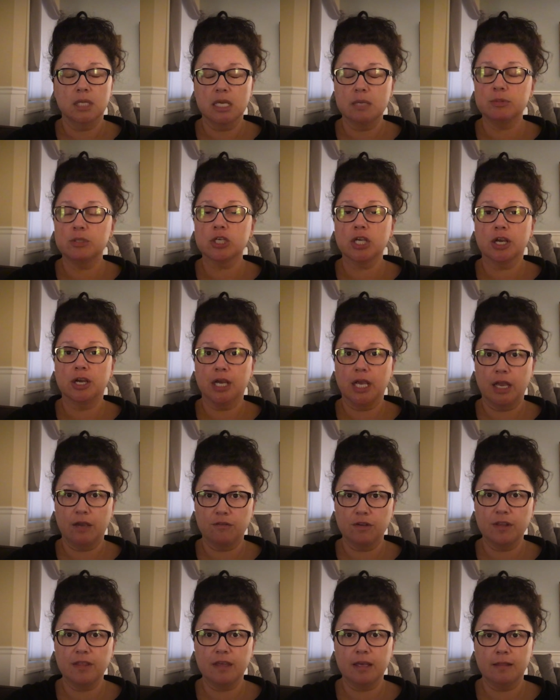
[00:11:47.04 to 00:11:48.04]
sharing
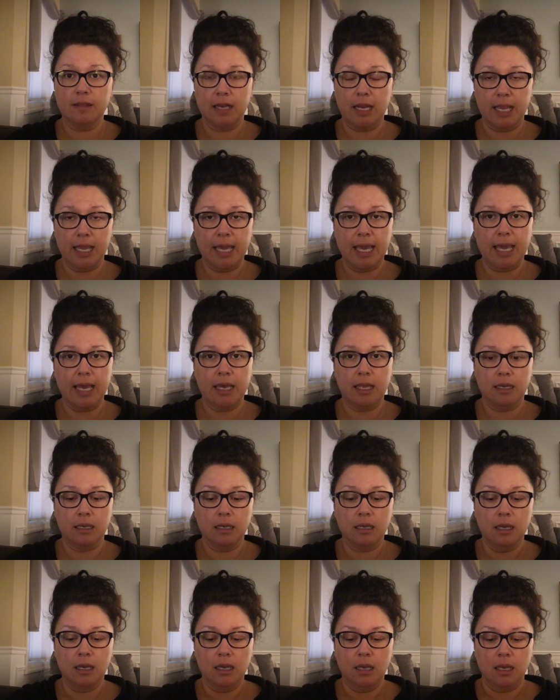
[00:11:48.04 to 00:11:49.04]
everything that I can,
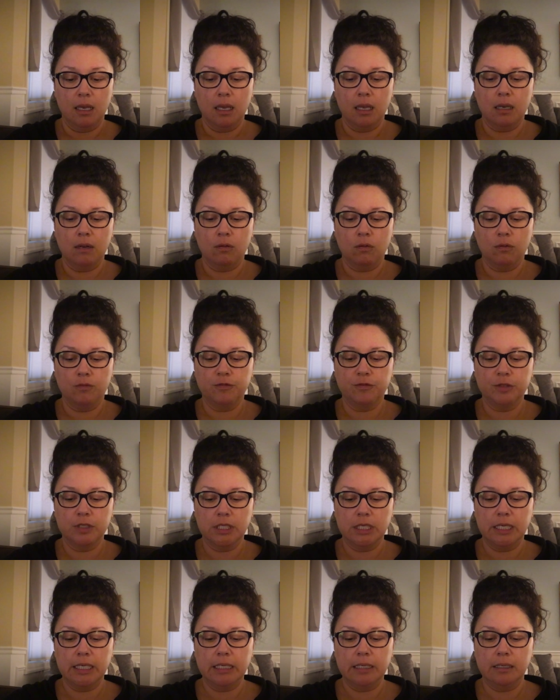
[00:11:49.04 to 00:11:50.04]
and
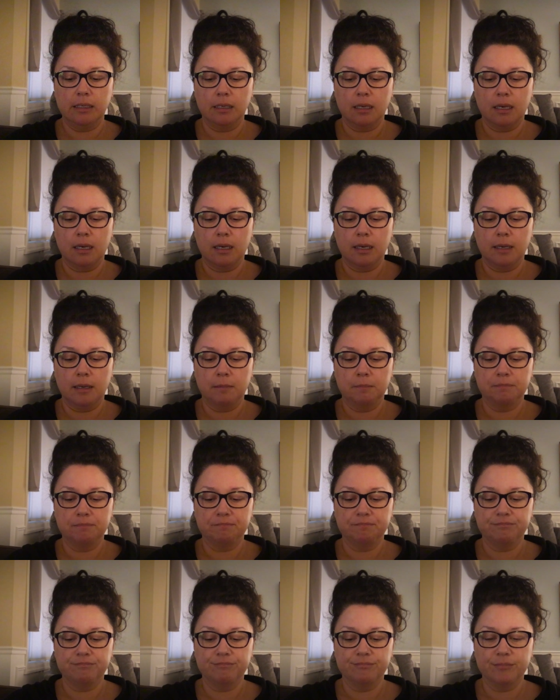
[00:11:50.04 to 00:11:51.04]
hopefully
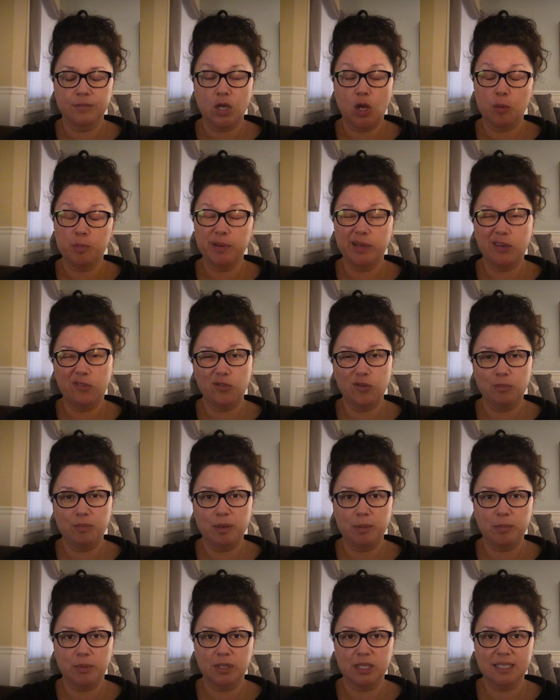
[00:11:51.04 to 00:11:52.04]
helping a few
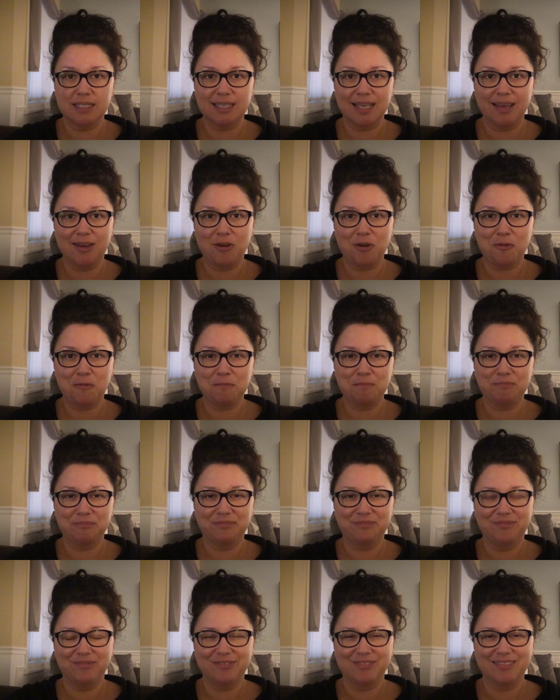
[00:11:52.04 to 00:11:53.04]
people as I go.
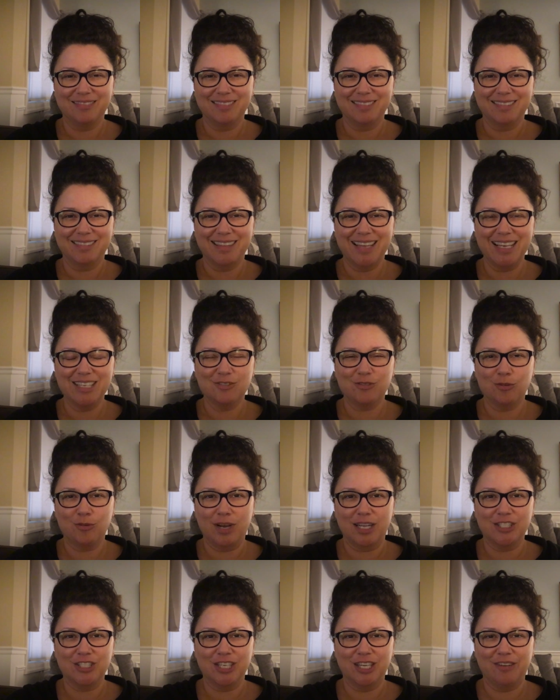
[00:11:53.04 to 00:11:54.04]
Thanks for
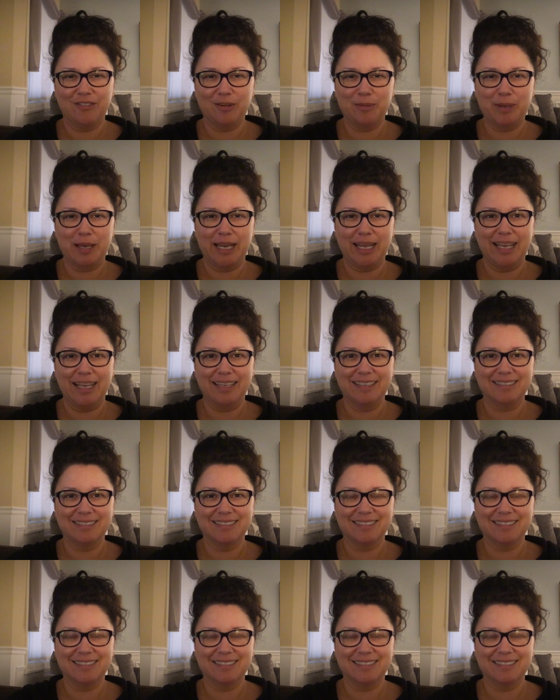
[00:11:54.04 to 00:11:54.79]
watching, everybody.